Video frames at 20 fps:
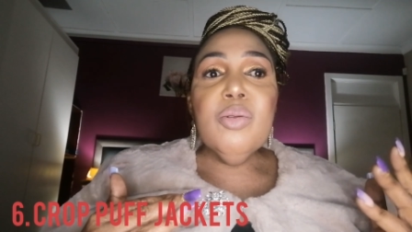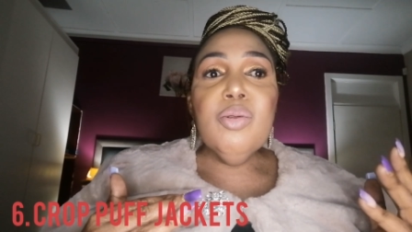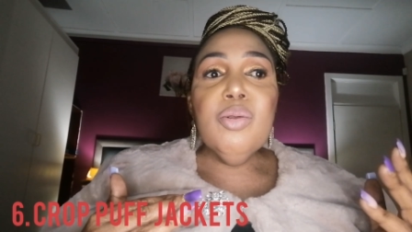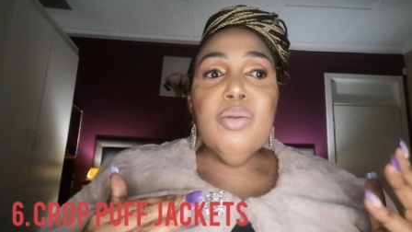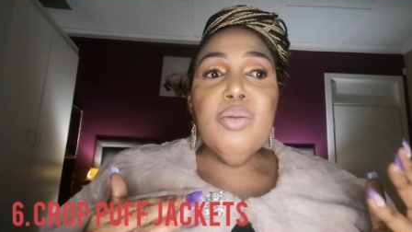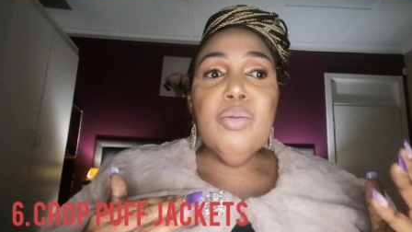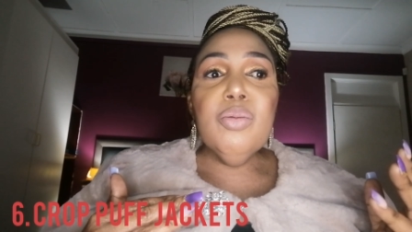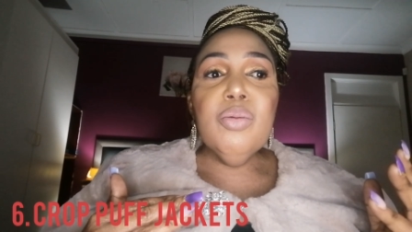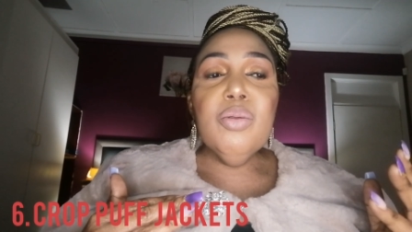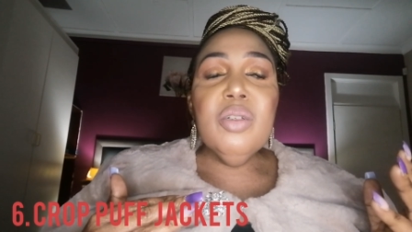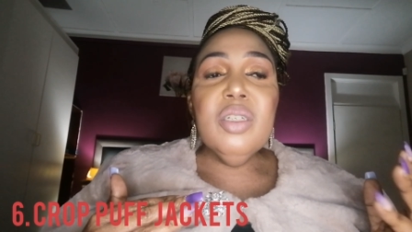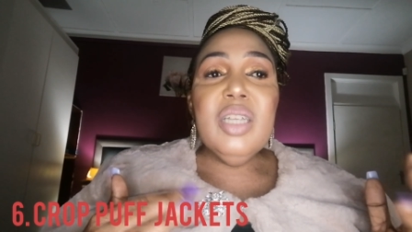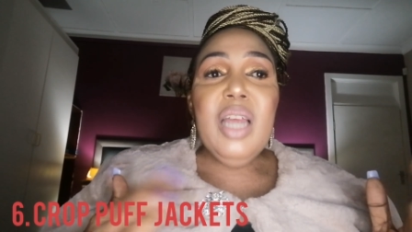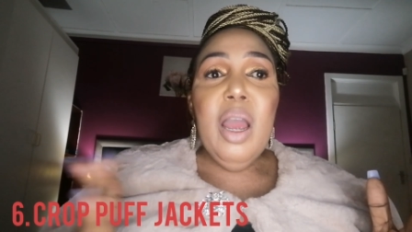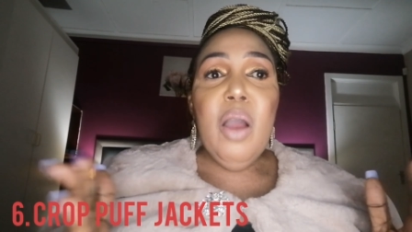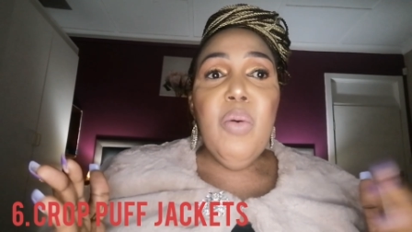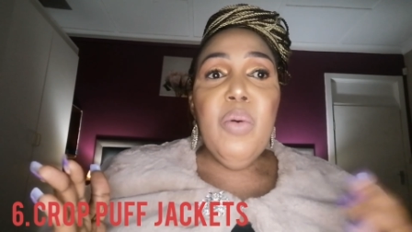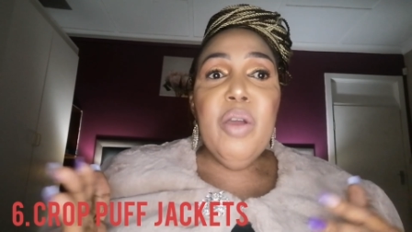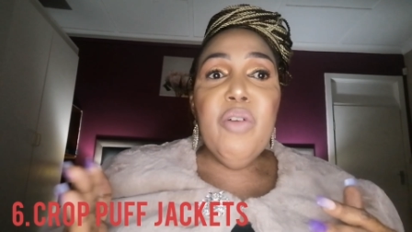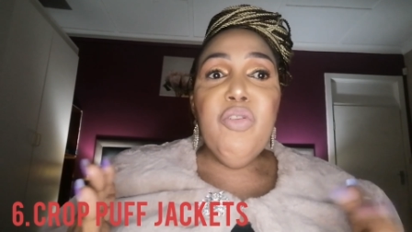to
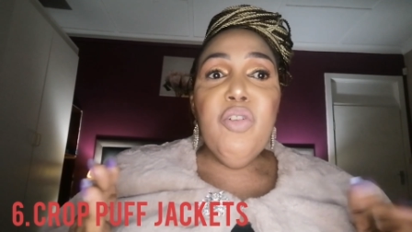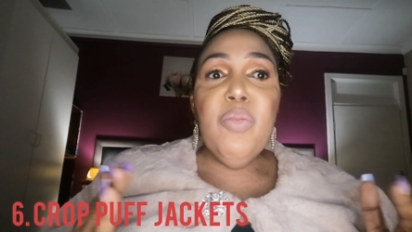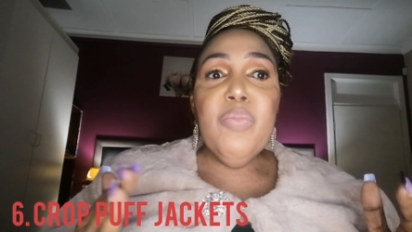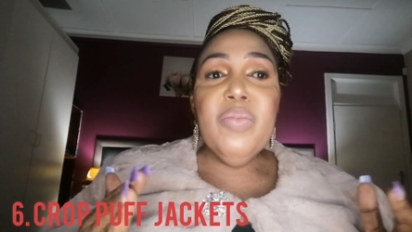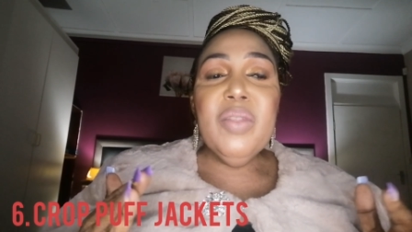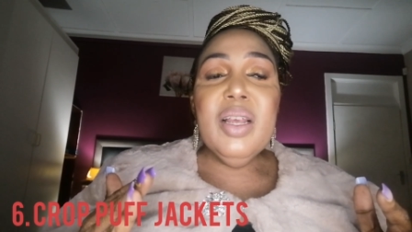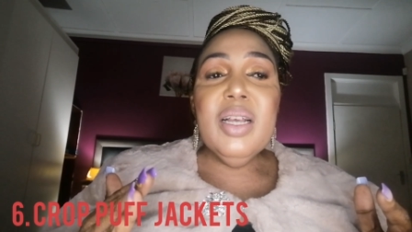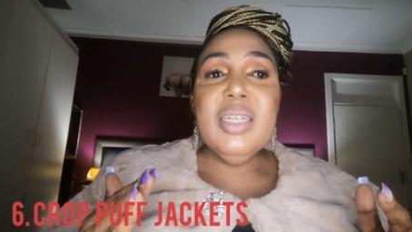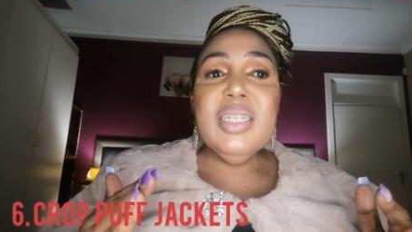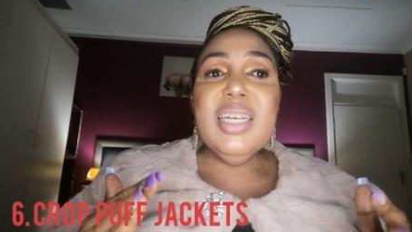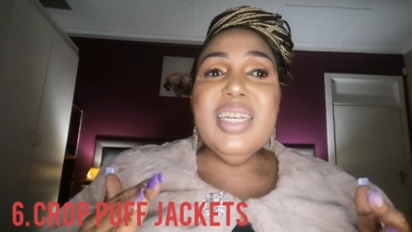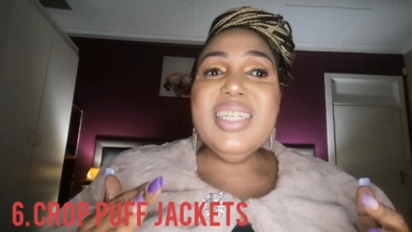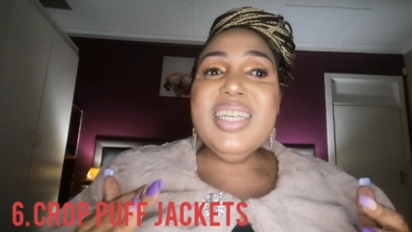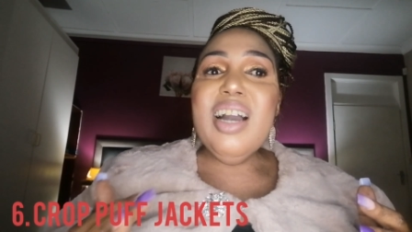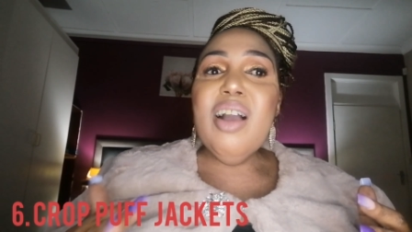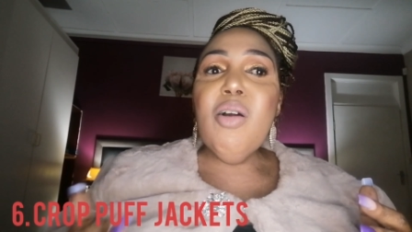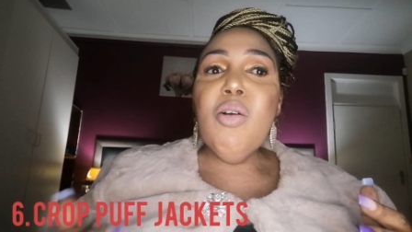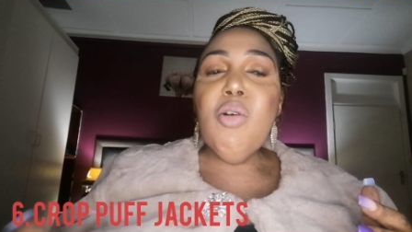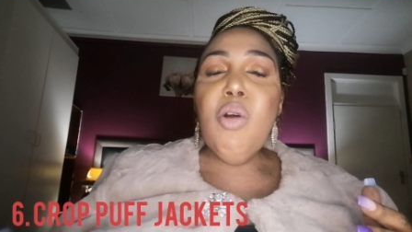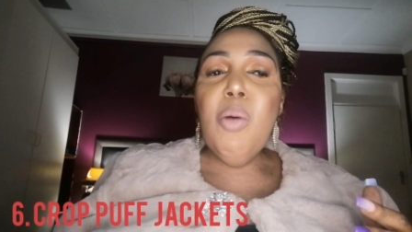stay away from things that
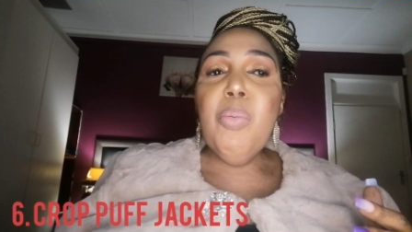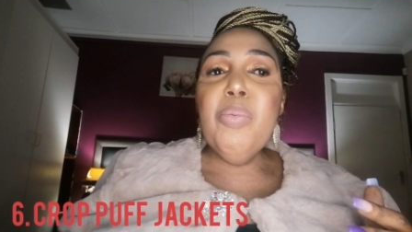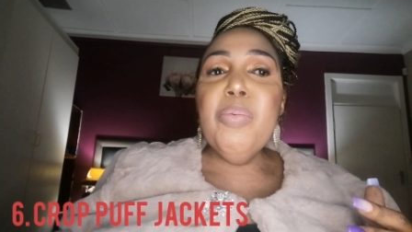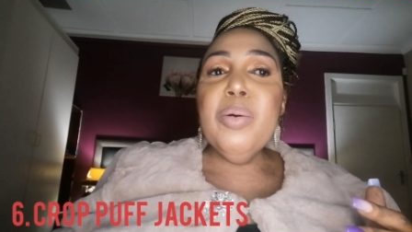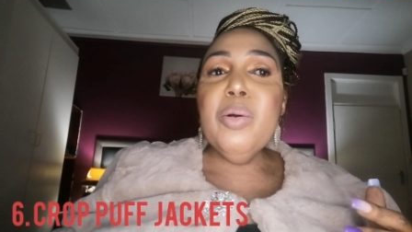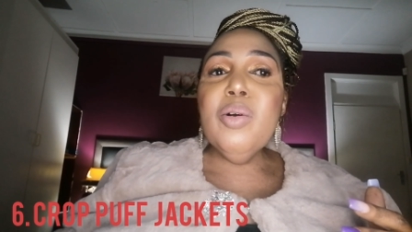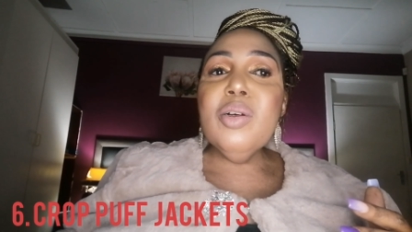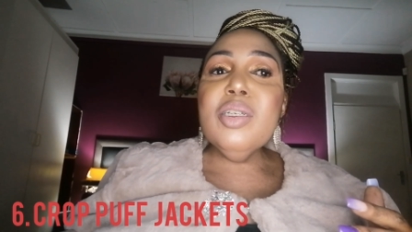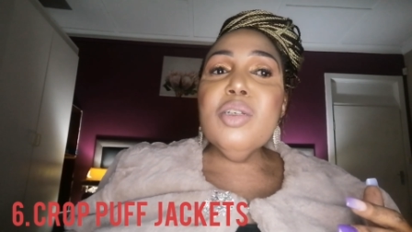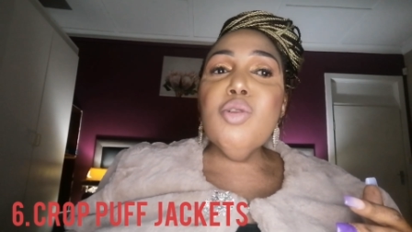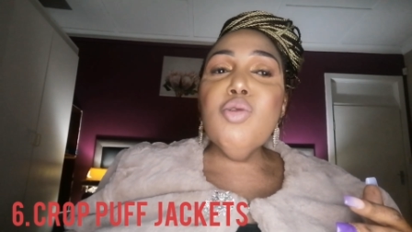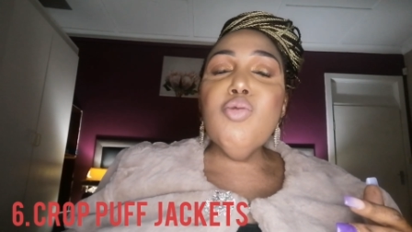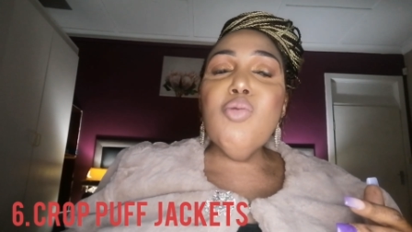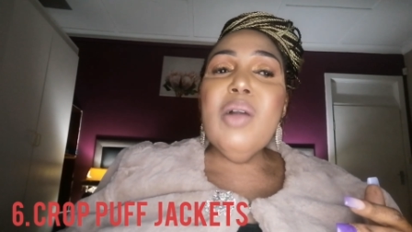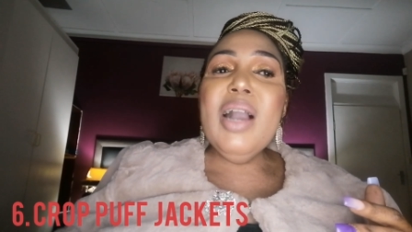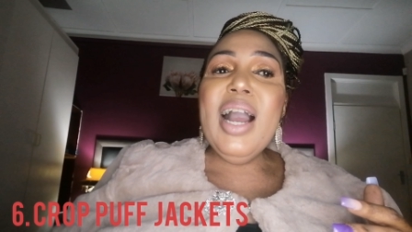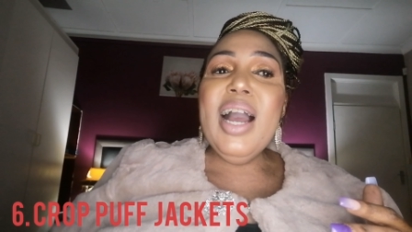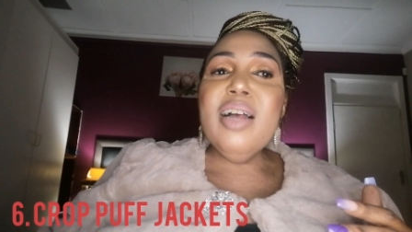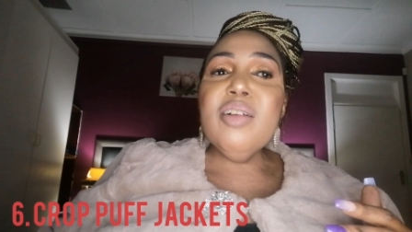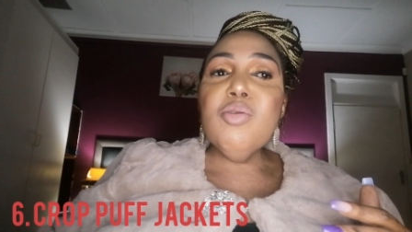are crop because it will
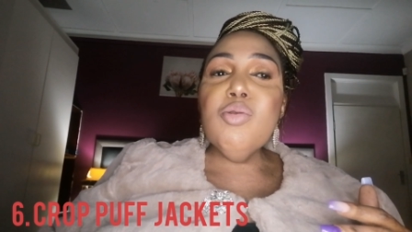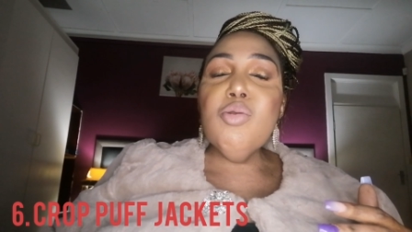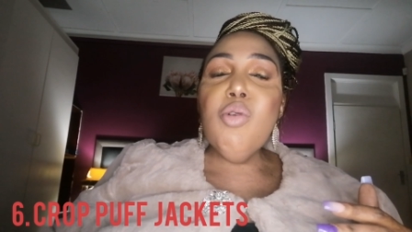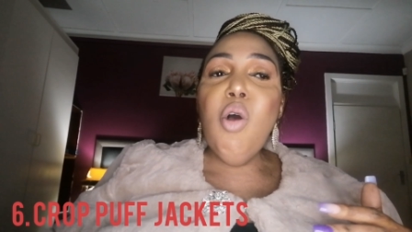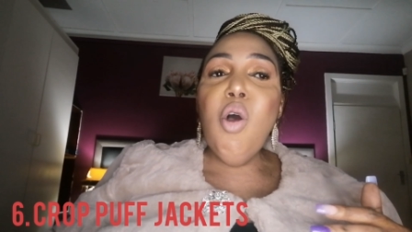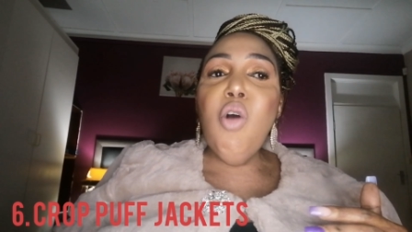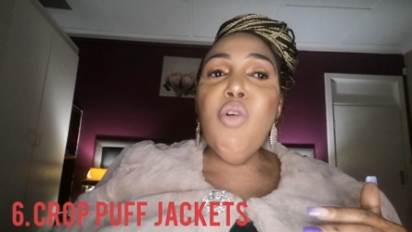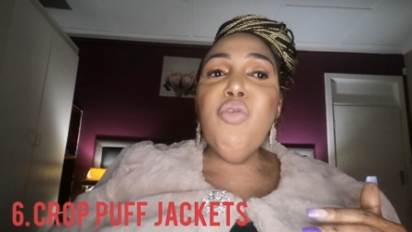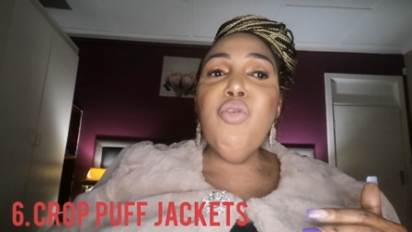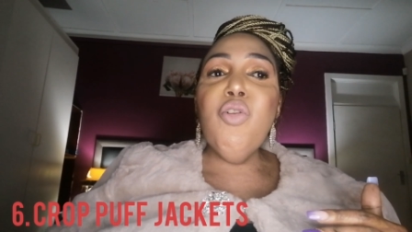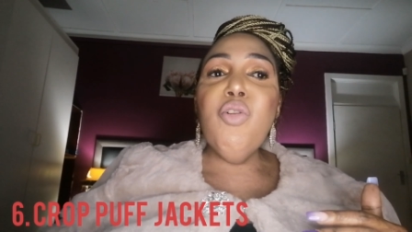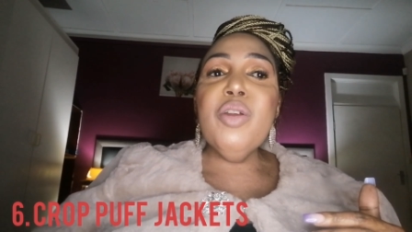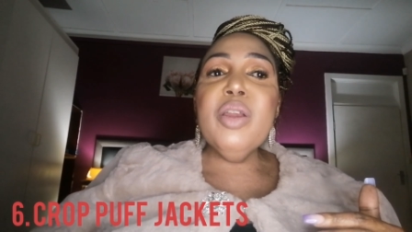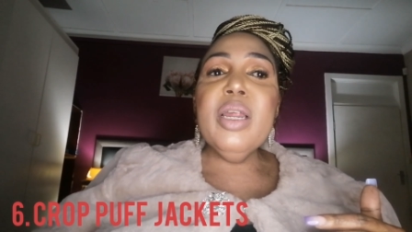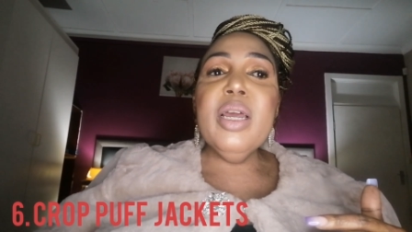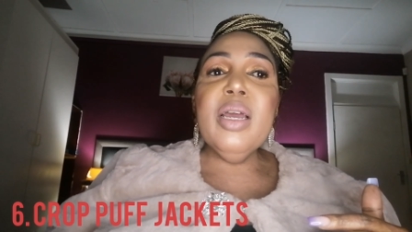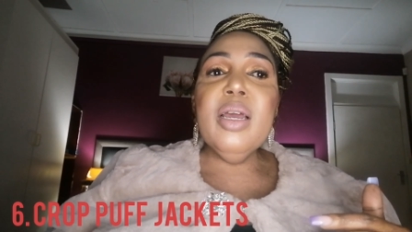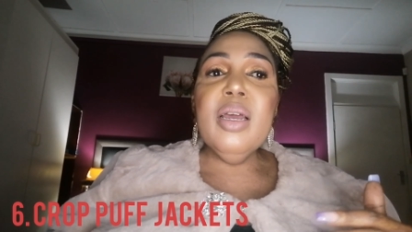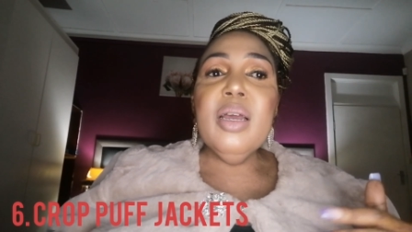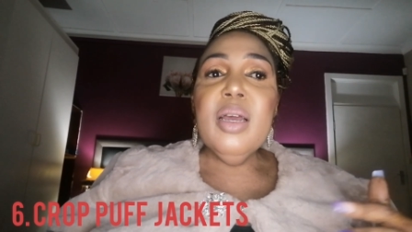cut you off
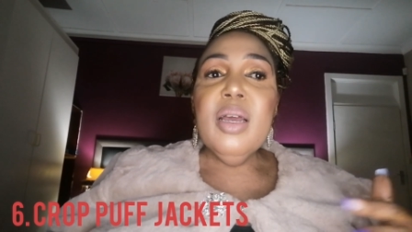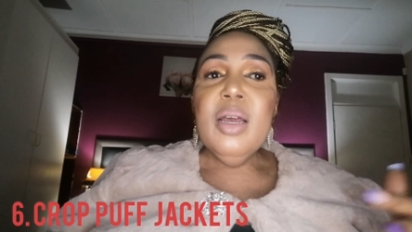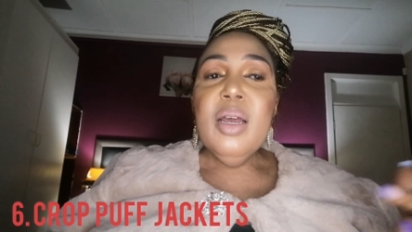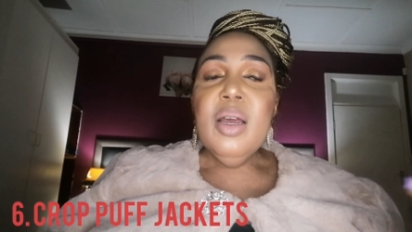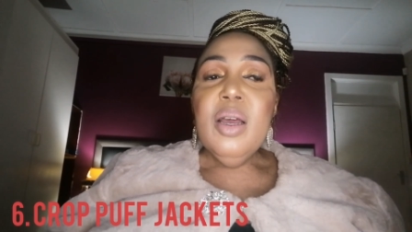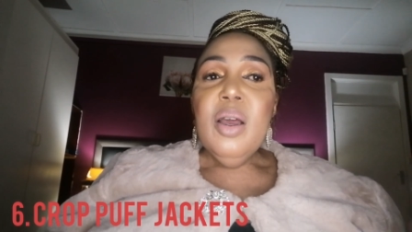on the